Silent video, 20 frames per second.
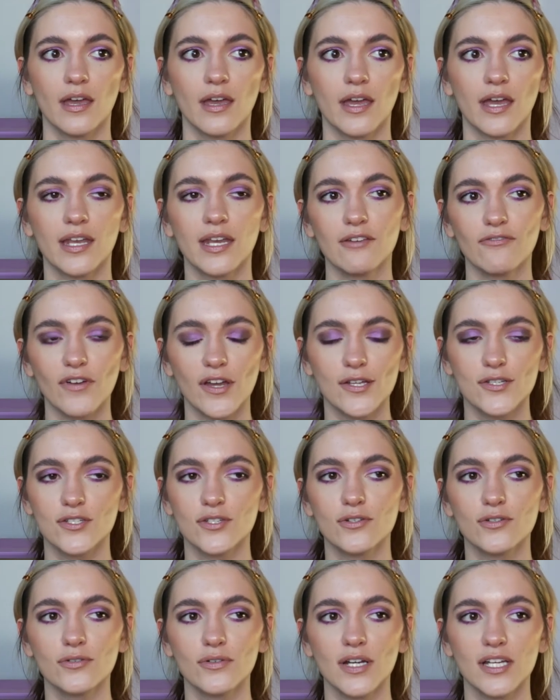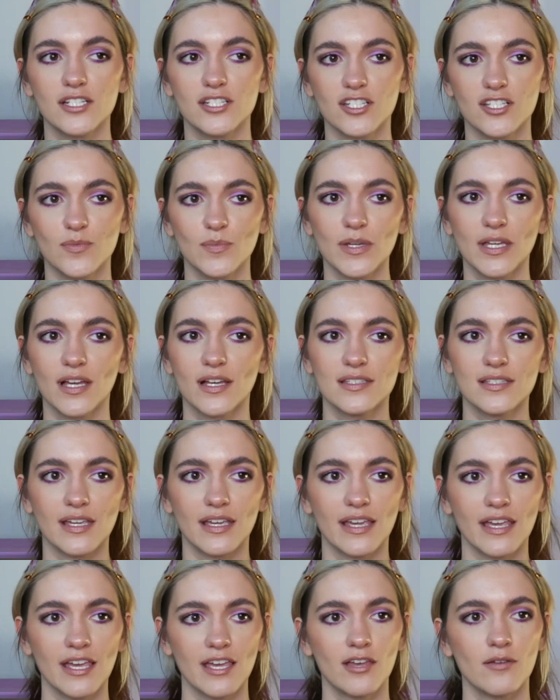And if I do, it's just because,
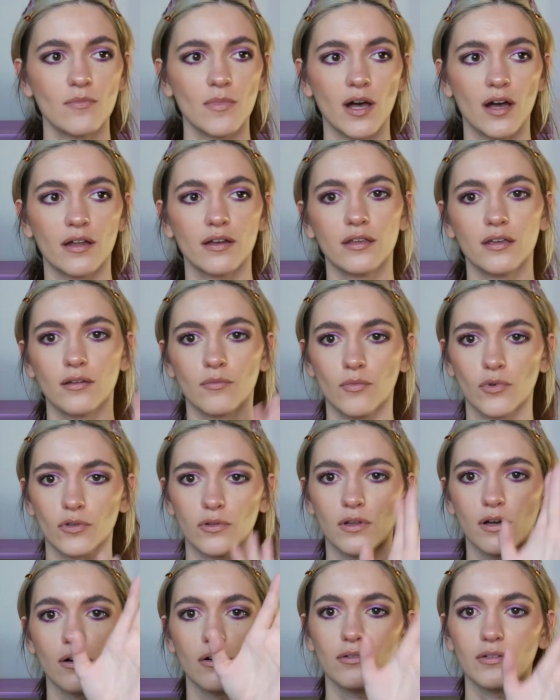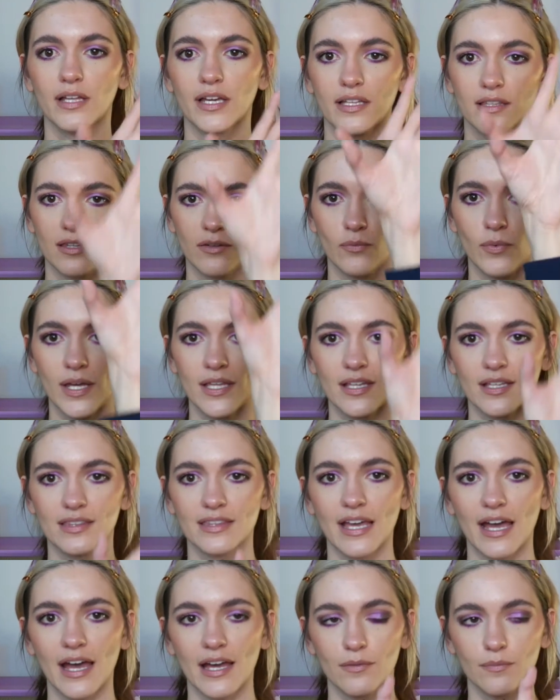like, him, Ani, and Berlow, like, the way
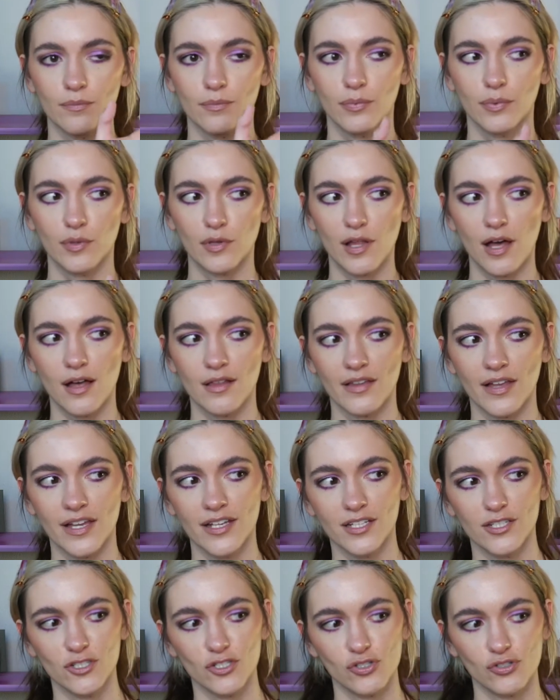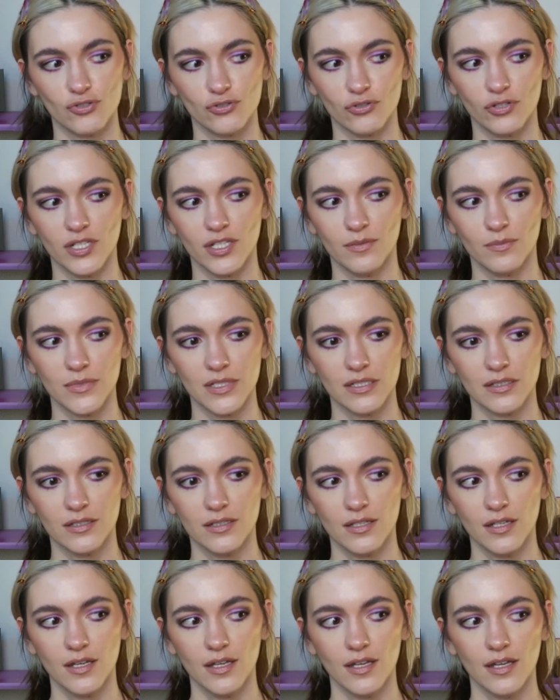that plotline is streamed,
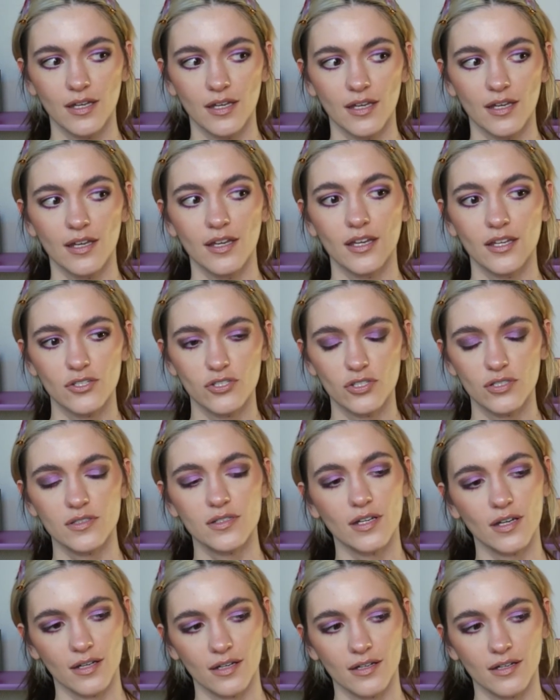is just,